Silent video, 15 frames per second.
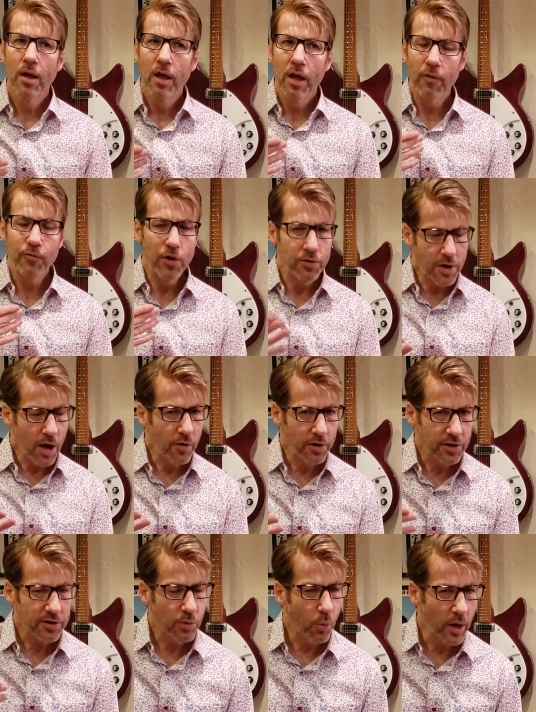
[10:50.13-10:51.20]
if you
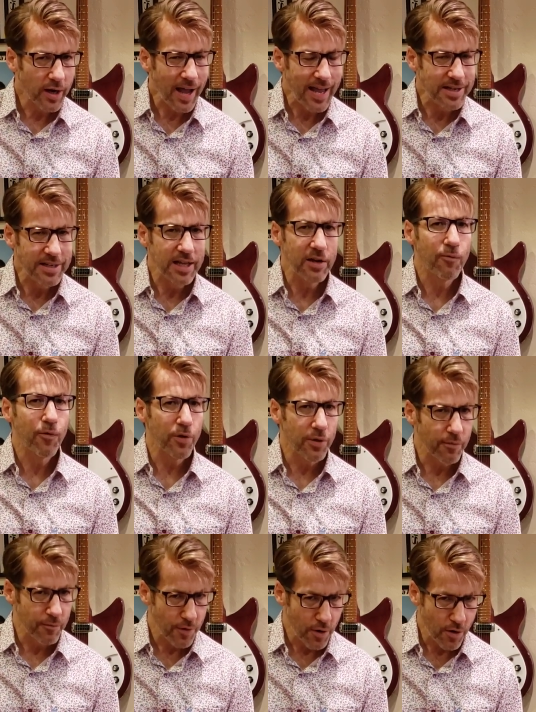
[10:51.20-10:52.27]
notice what I did for the
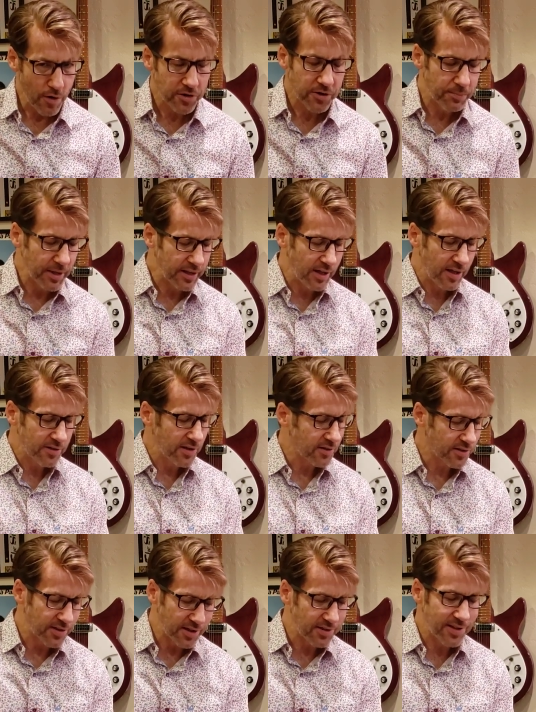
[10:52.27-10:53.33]
verse, because it's
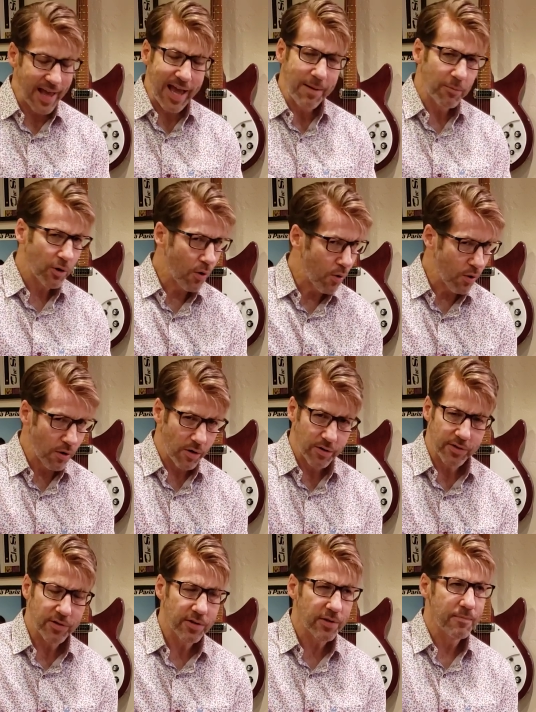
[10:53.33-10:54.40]
the same
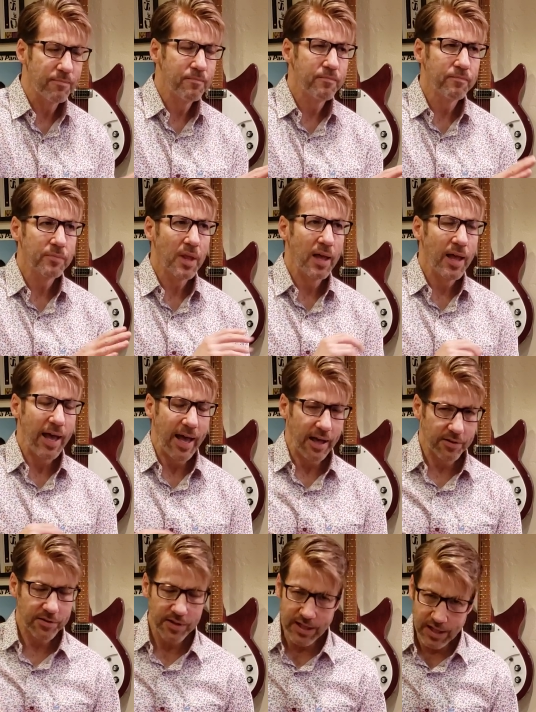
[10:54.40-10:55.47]
chords
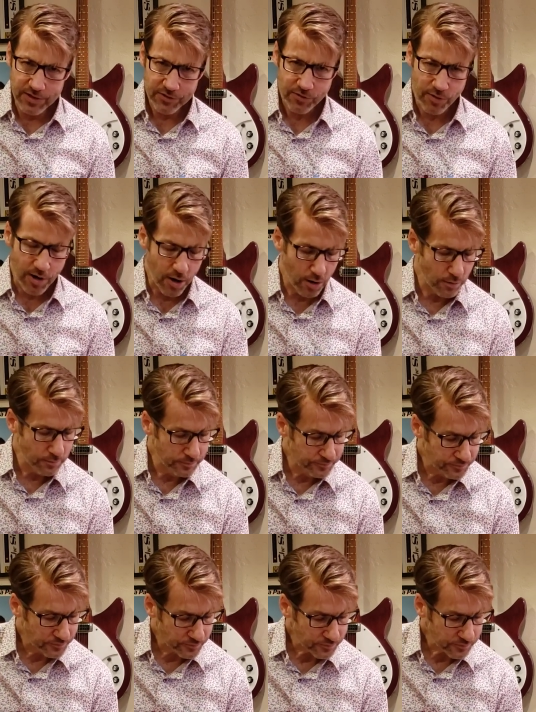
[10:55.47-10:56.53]
as the intro,
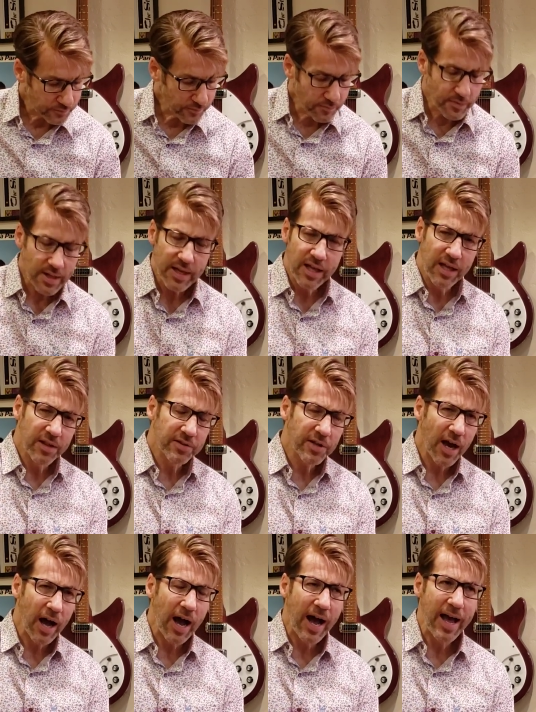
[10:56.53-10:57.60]
is
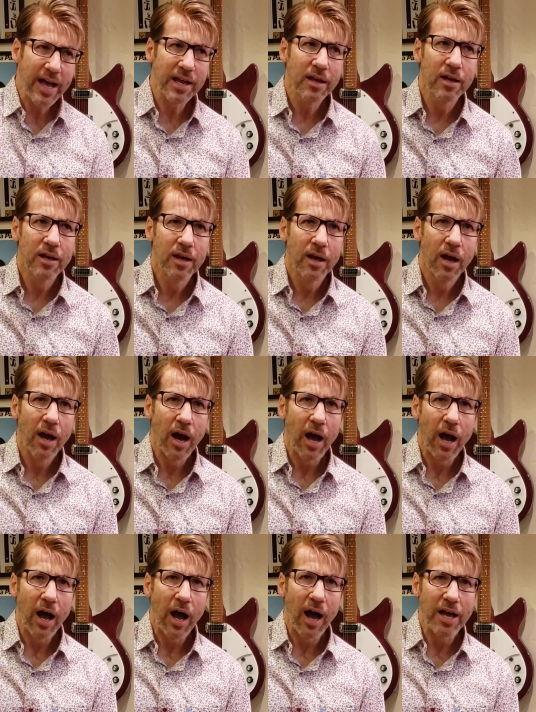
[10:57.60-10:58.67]
I
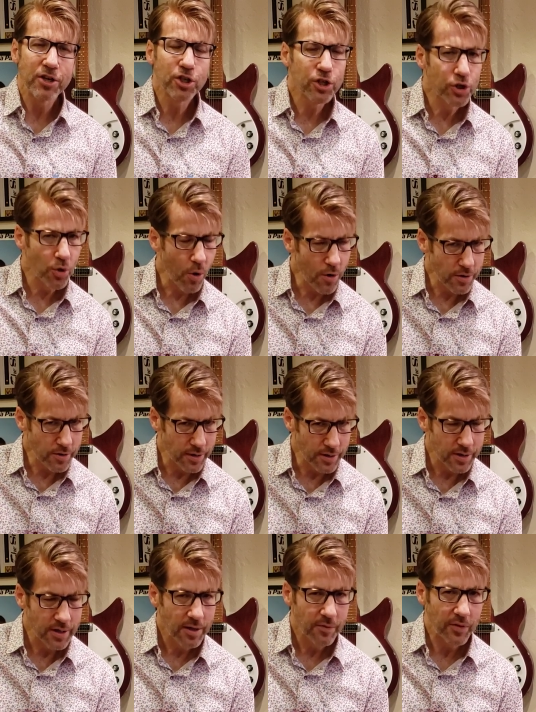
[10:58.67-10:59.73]

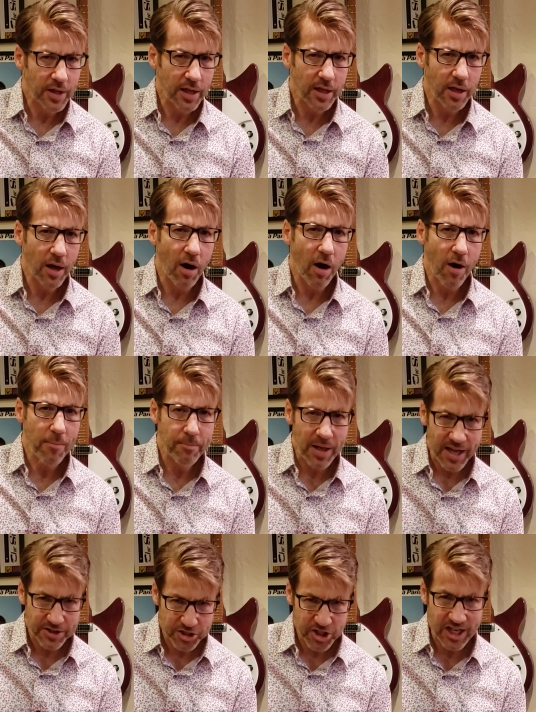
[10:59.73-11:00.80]
shorten the
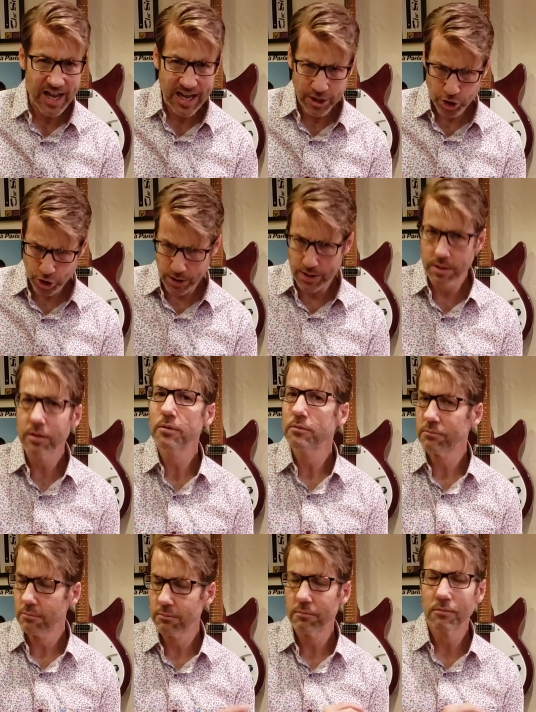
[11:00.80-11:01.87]
arpeggiation.
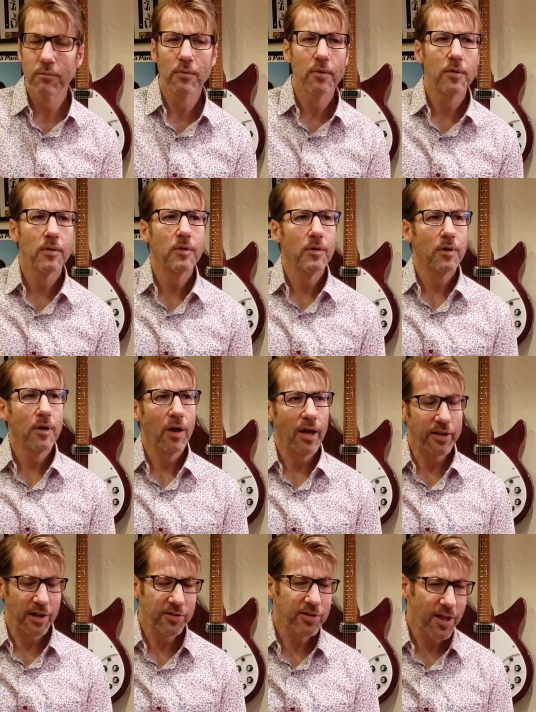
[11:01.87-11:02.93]
I
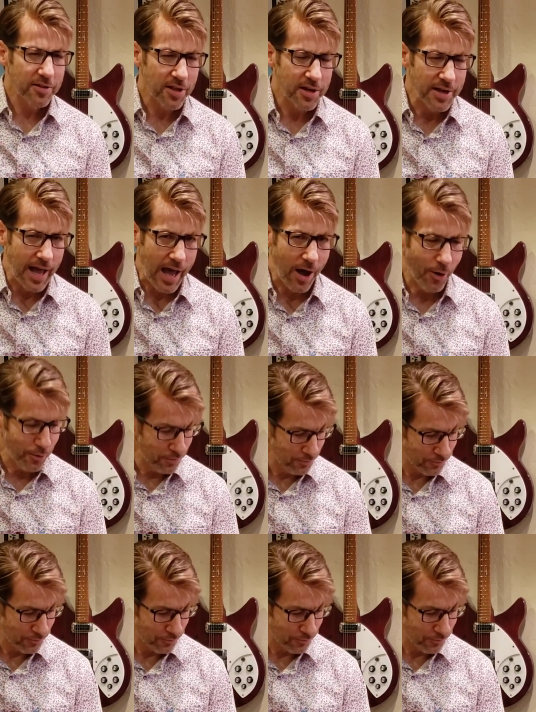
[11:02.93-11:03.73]
guess that's a noun,